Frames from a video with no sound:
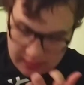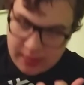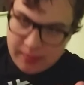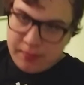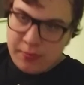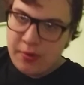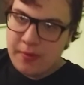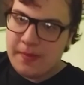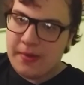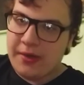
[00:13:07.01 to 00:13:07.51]

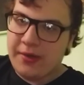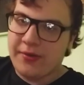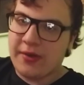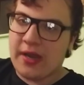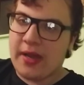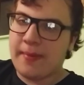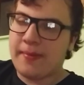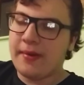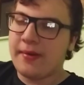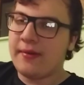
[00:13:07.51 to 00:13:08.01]
pooping
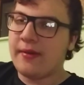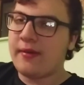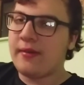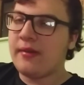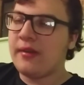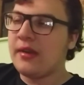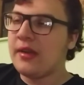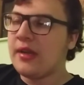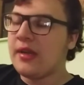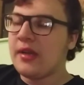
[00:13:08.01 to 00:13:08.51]
crap or whatever.
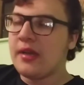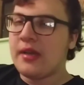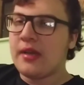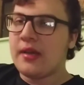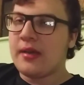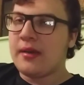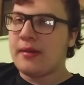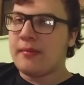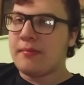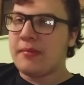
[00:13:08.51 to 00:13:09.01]

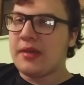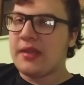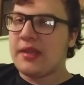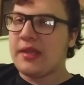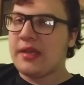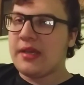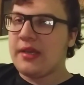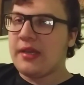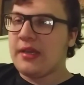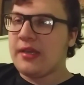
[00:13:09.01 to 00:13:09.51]

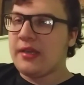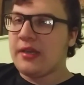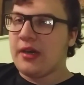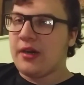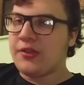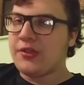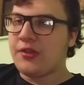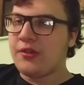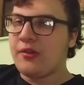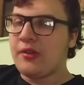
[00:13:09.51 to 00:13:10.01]
But
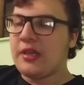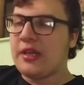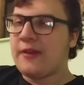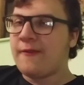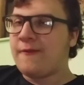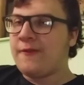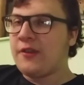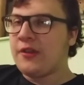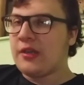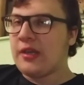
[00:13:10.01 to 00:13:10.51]
also,
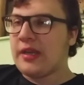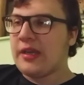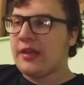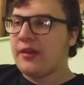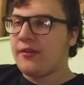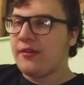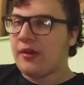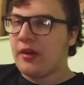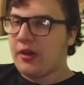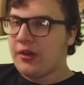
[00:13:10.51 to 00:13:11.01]
if you're like,
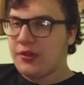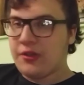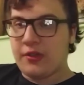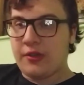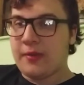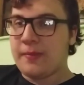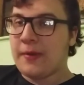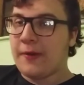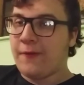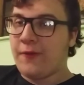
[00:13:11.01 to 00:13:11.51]
also it
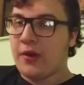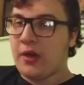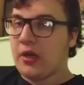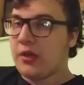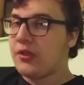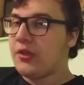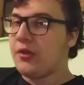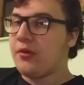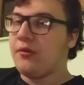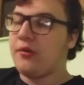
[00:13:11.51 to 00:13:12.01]
could be a
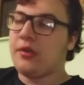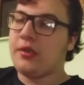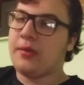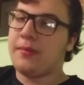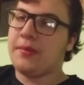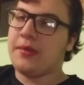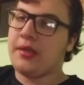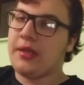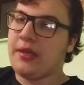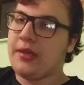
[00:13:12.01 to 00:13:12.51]
frog too. It could
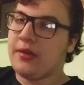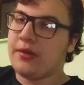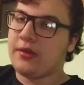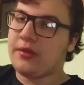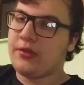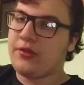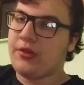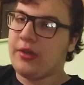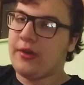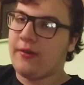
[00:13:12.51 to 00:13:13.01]
be like you're
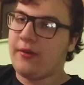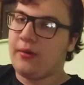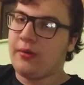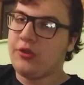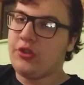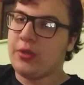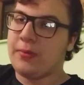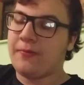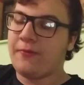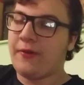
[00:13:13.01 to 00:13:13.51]
trying to
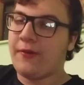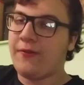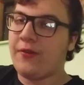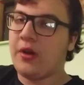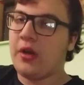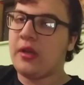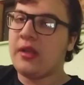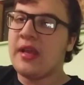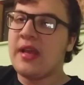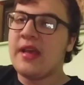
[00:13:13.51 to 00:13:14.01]
jump for a
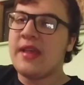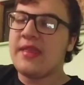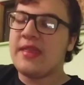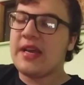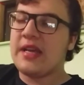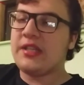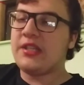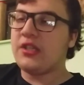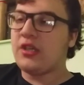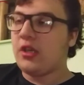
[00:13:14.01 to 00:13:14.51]
frog.
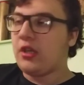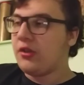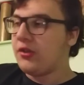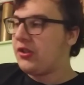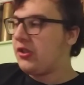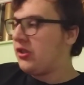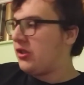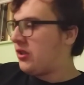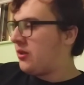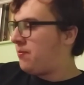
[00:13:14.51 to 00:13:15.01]
That's the
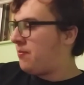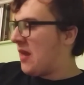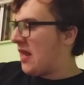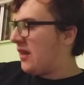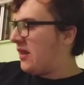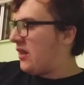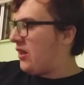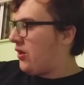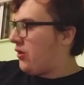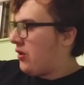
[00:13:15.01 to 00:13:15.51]
closest
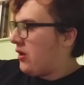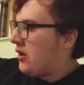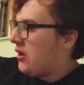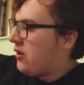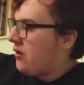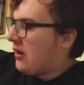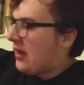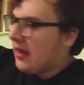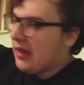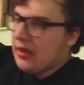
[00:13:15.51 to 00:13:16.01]
bending you can
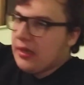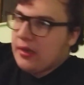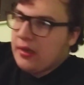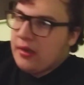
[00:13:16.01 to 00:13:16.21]
do, like,